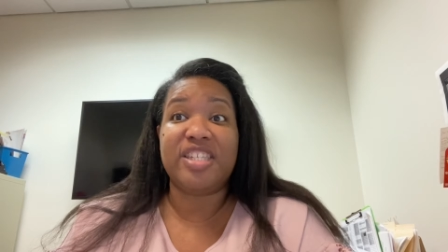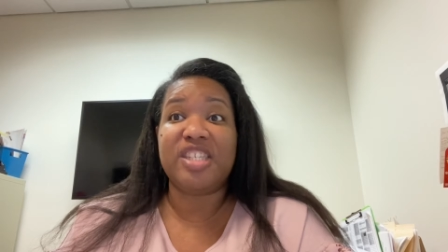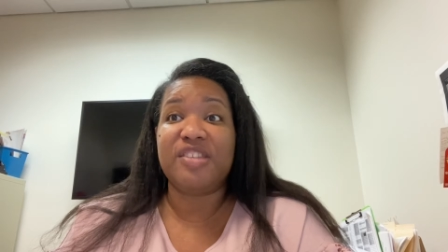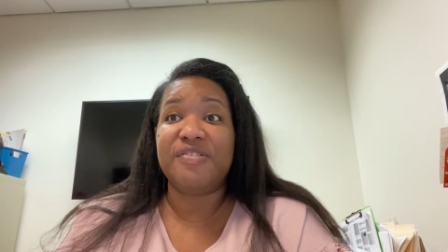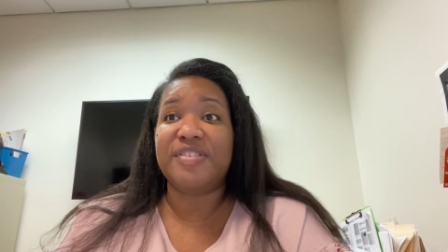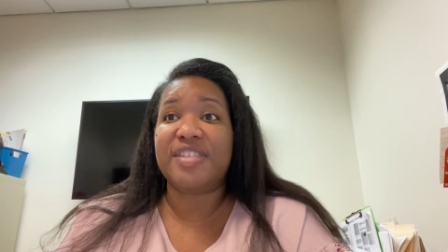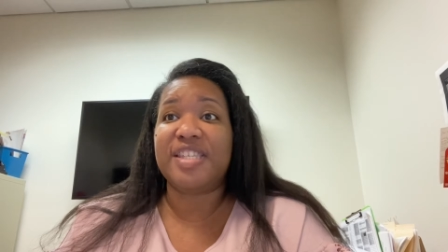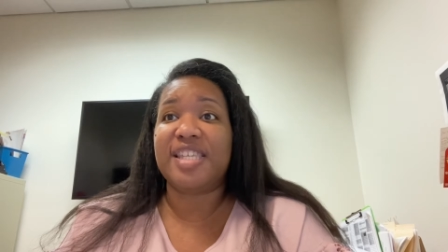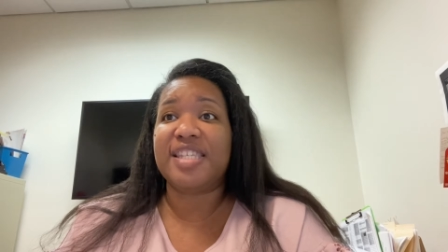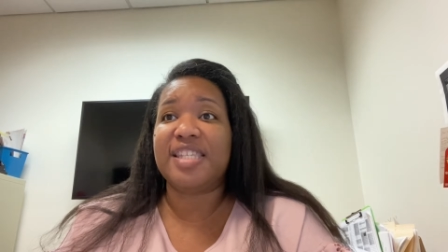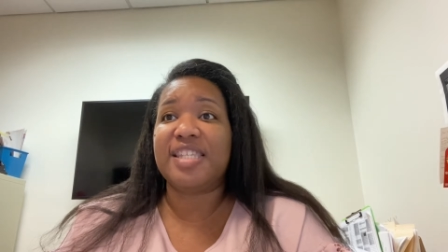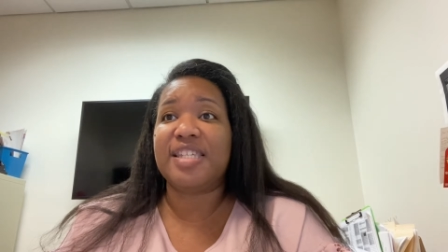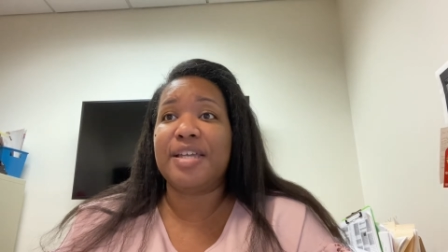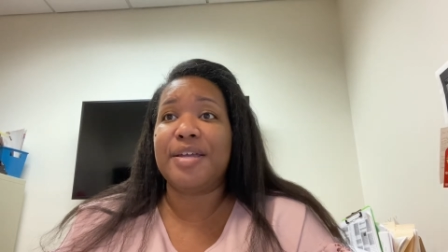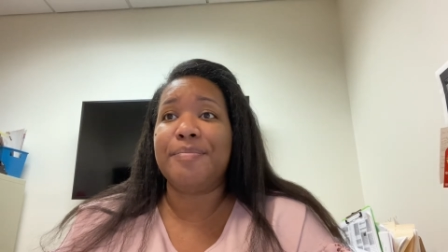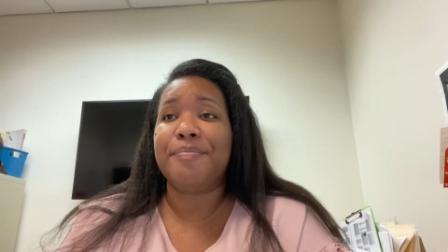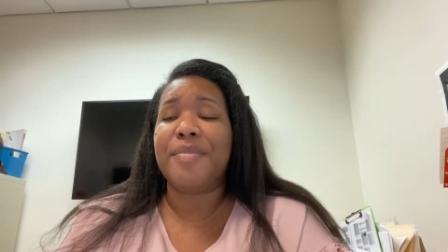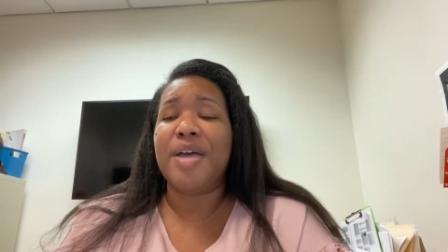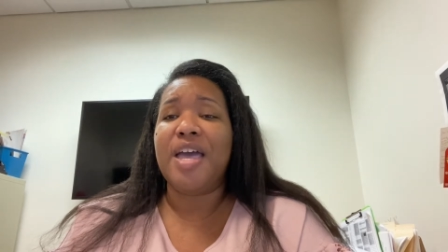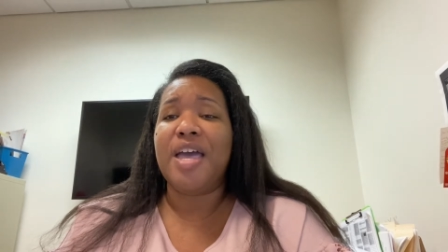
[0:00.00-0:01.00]

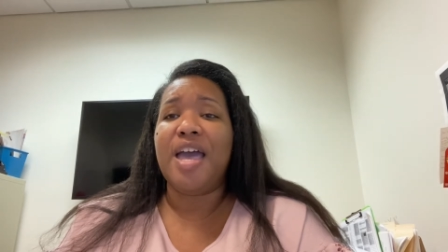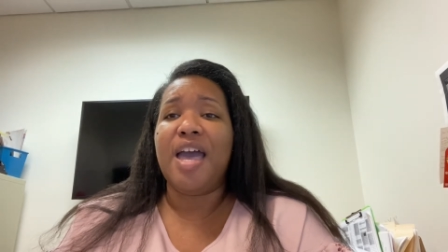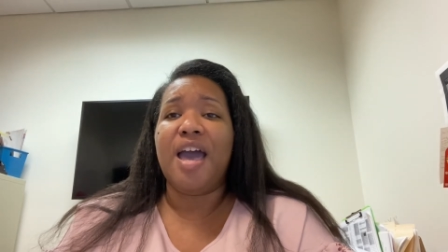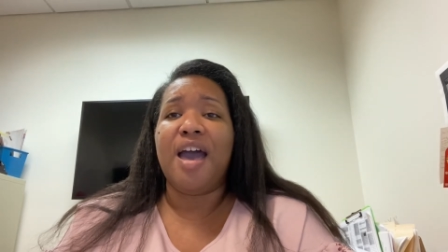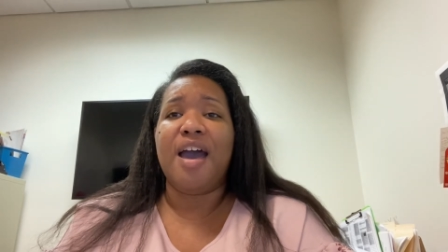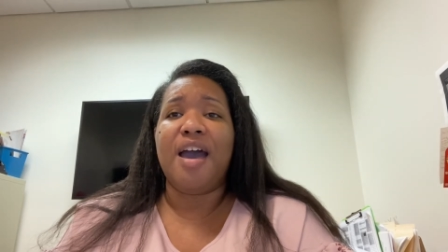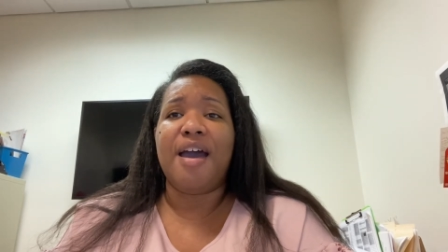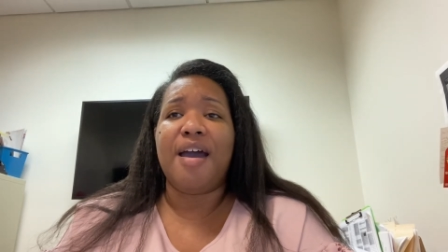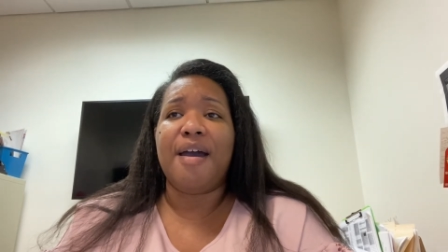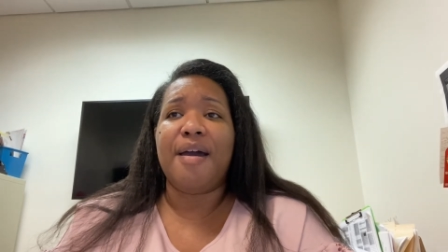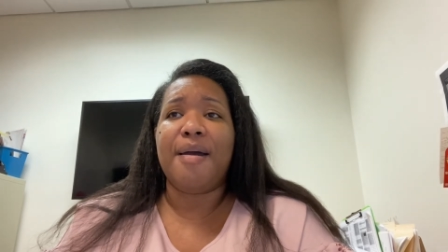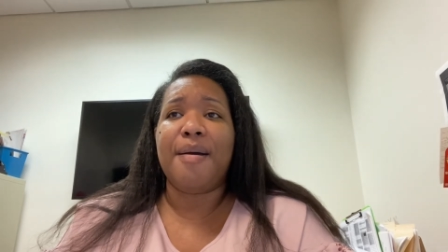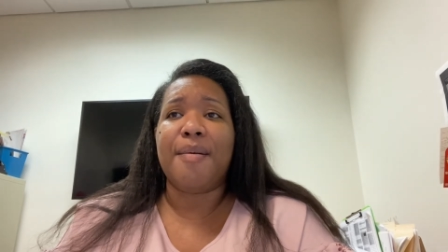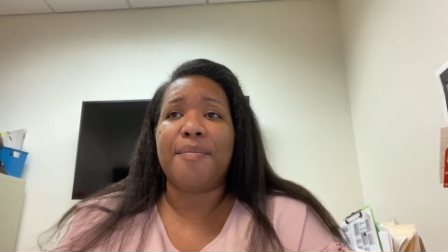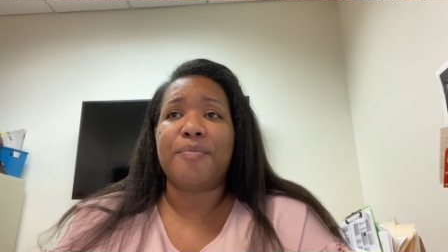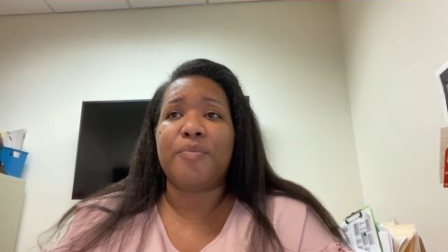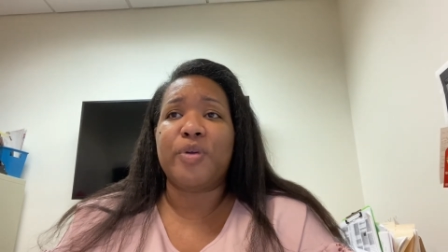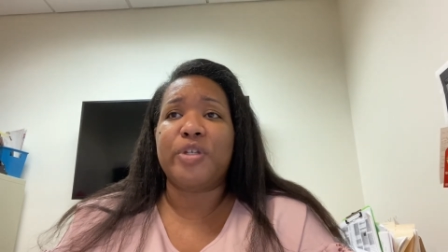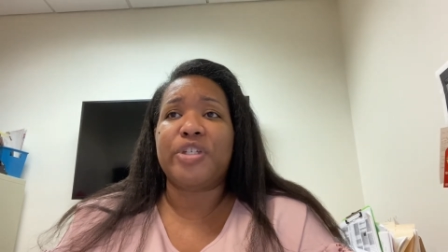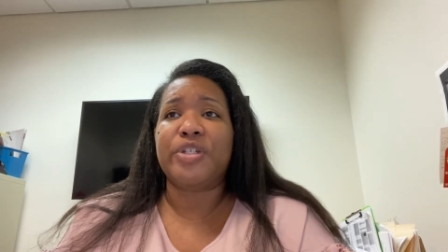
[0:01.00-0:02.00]
system,
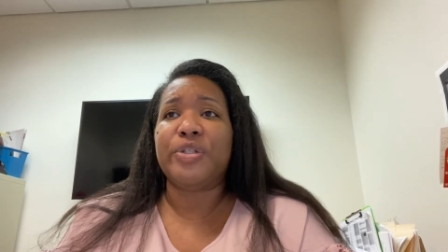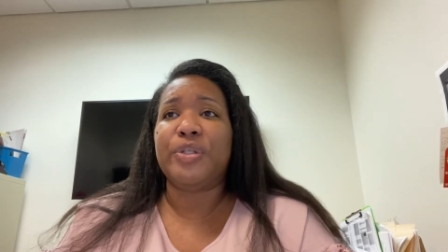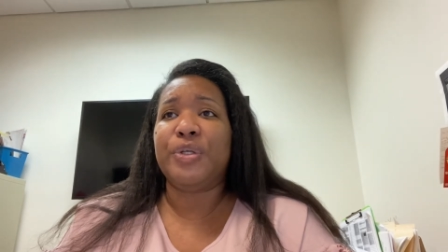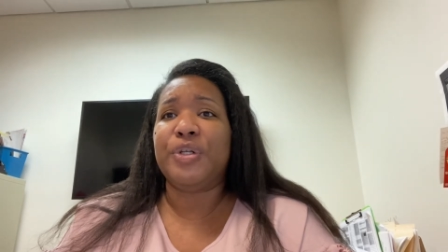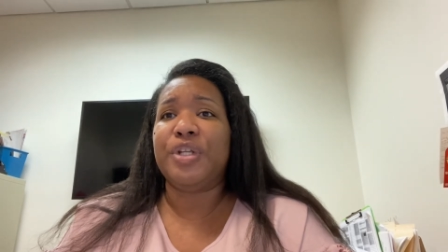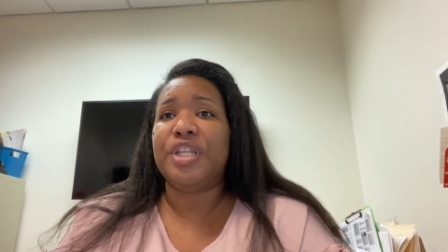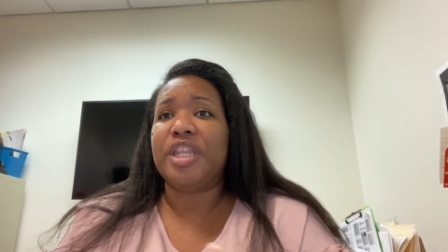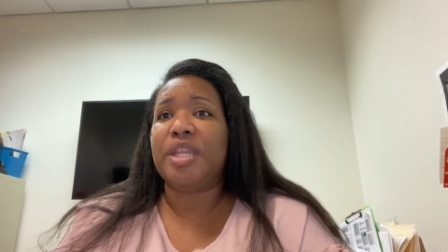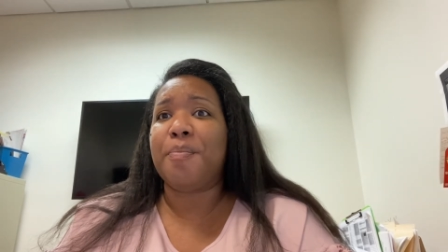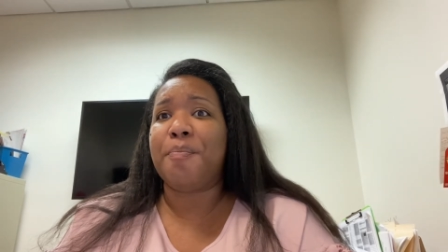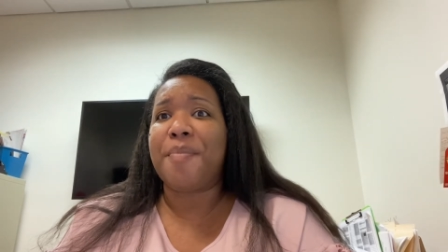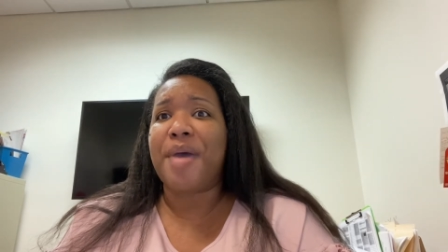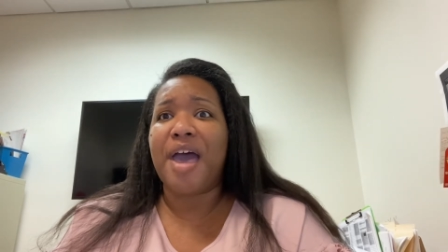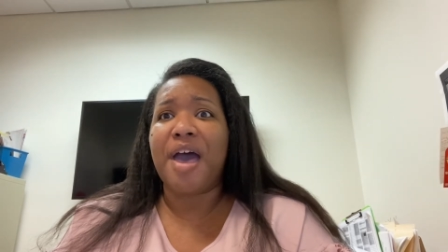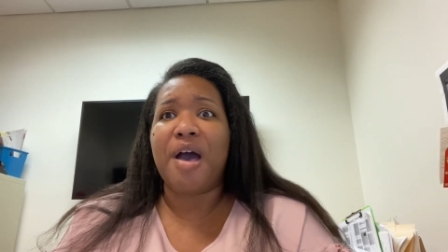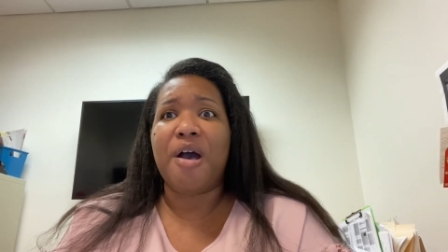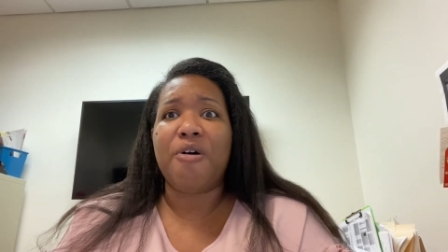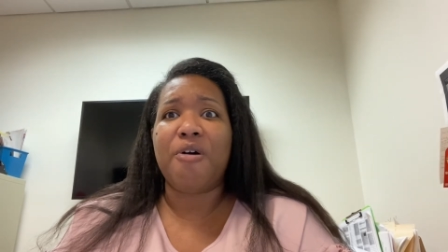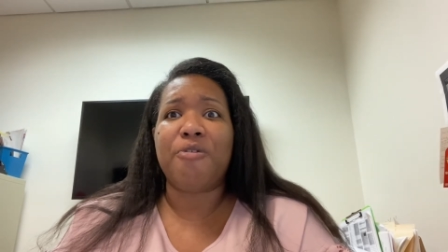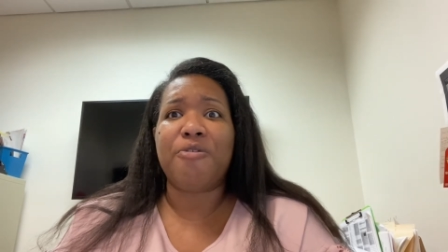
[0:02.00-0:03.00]
which included the
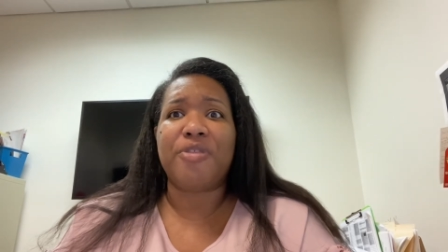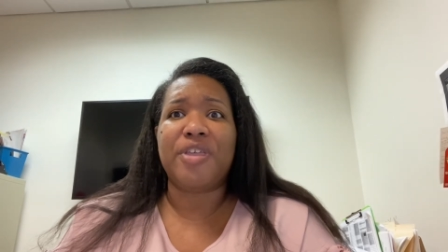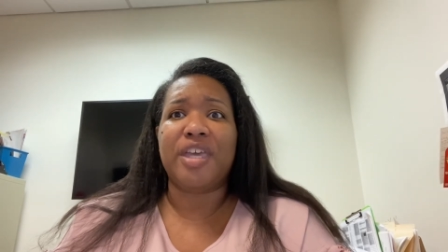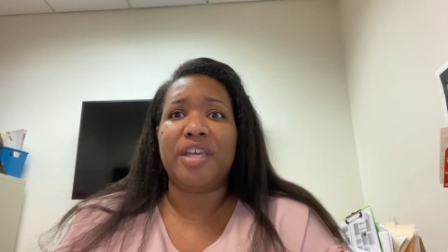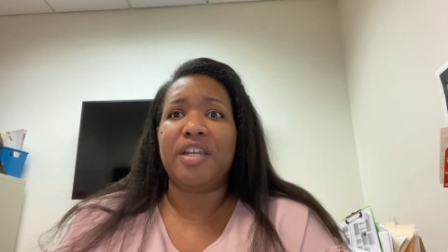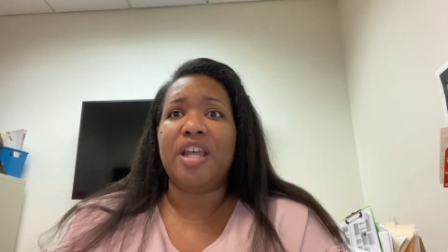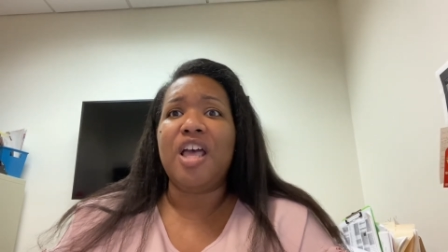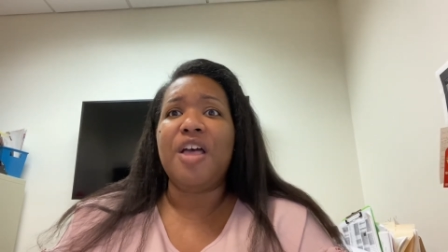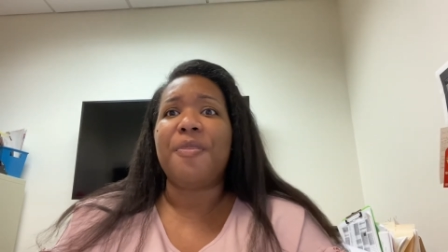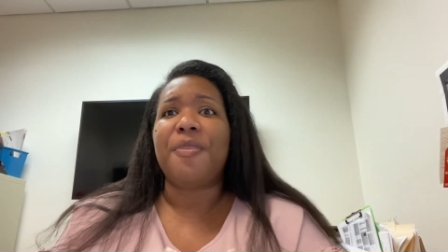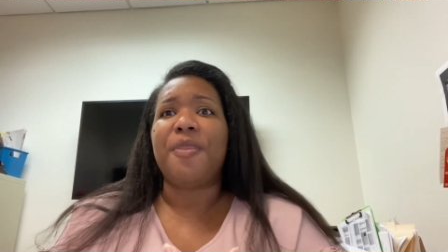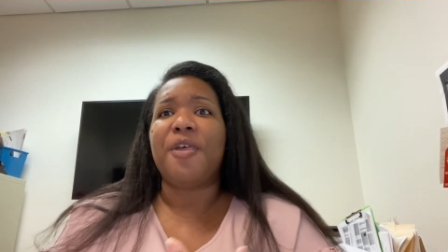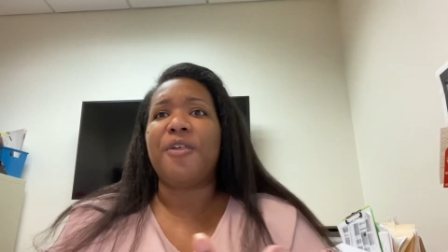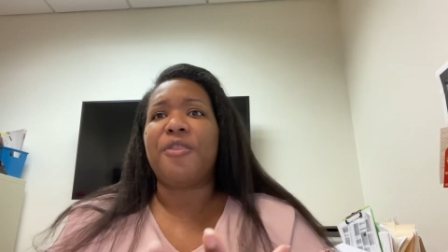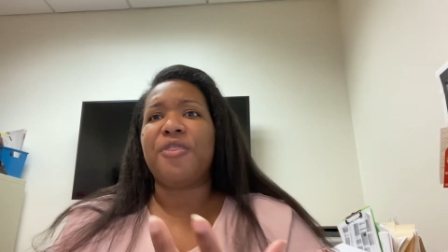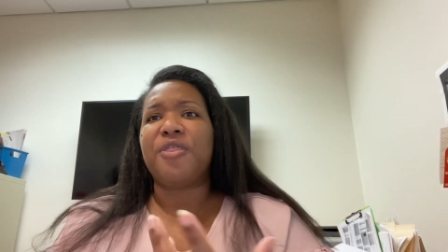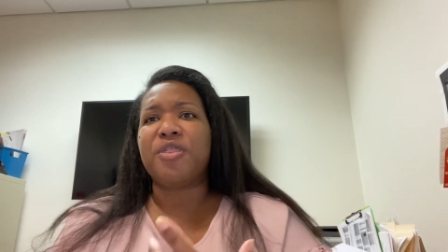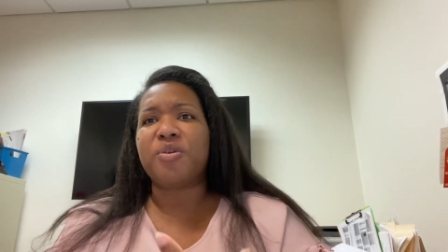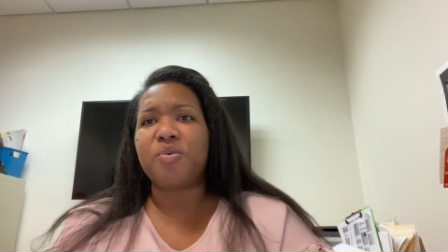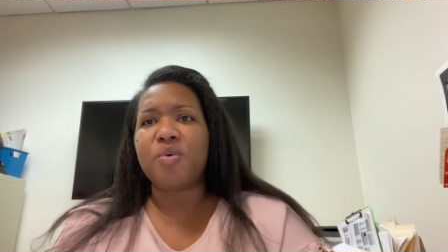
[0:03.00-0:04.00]
mouth and the
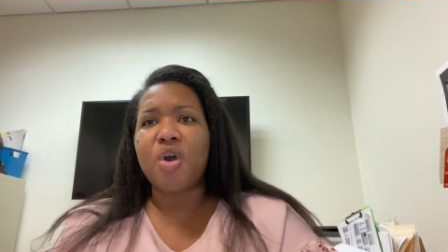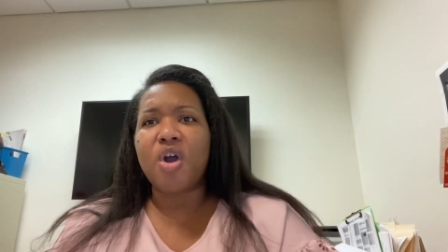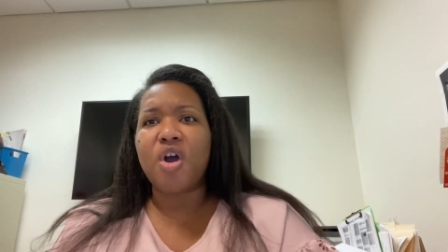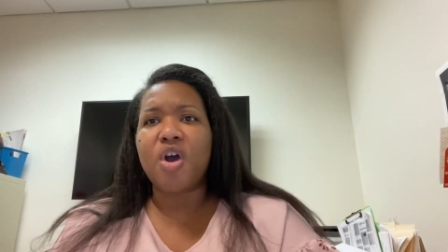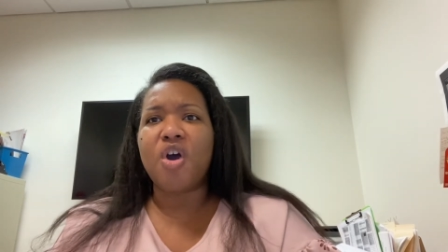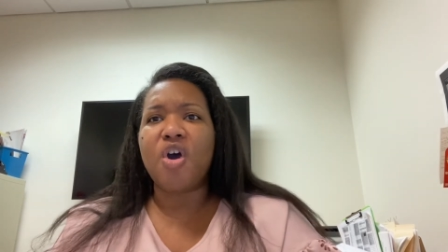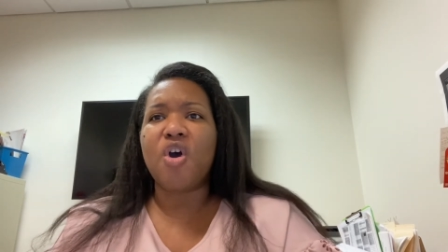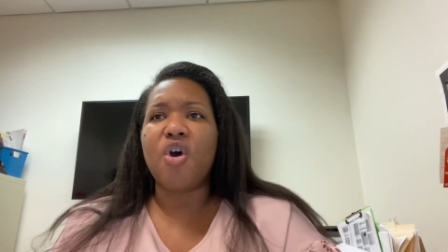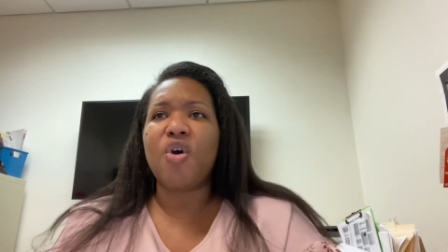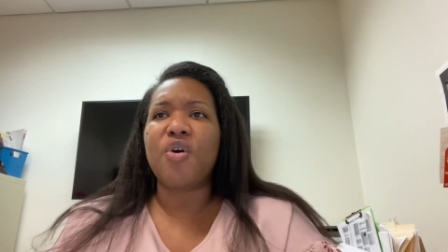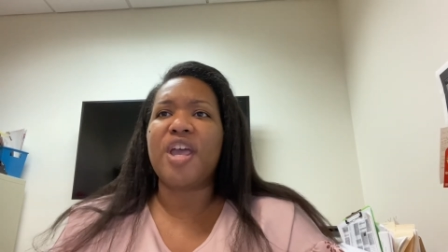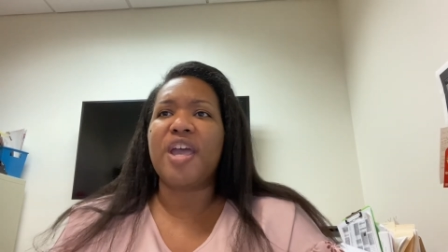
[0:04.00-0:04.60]
throat,